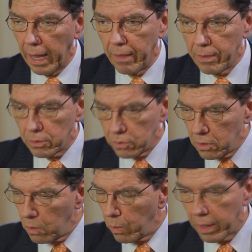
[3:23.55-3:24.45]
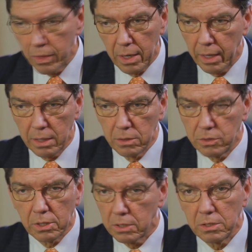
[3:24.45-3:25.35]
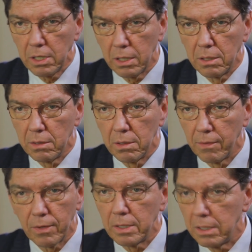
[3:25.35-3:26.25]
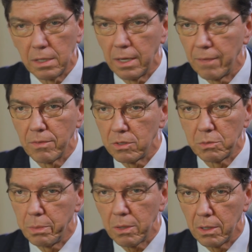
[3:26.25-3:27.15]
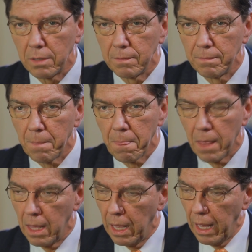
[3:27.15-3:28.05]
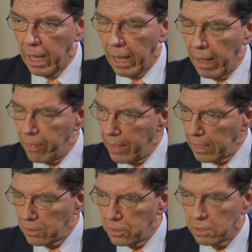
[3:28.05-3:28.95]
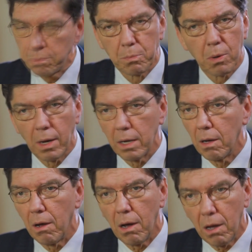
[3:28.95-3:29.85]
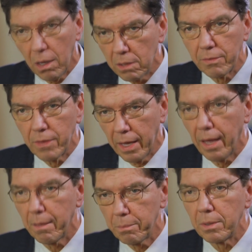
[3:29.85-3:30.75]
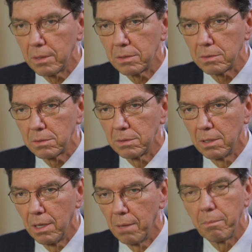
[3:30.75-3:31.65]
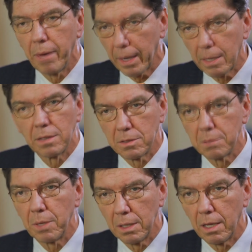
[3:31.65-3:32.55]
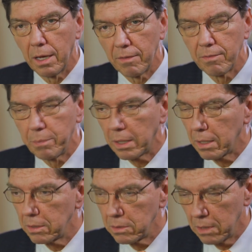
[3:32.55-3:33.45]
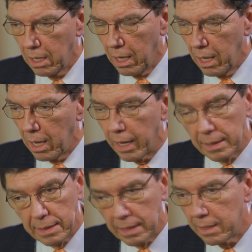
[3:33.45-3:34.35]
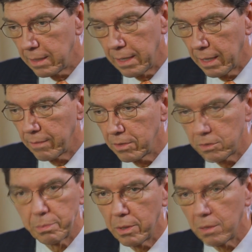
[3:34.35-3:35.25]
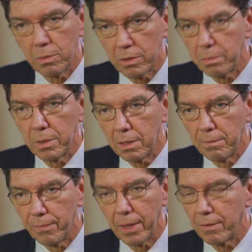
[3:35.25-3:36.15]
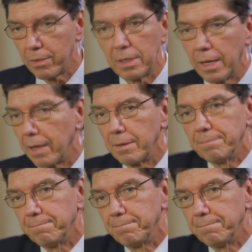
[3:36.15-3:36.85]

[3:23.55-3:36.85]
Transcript: And there's no way that I could succeed if I didn't have the Spirit. And that just brought all of the happiness back into my life because I needed to have the Spirit with me every day.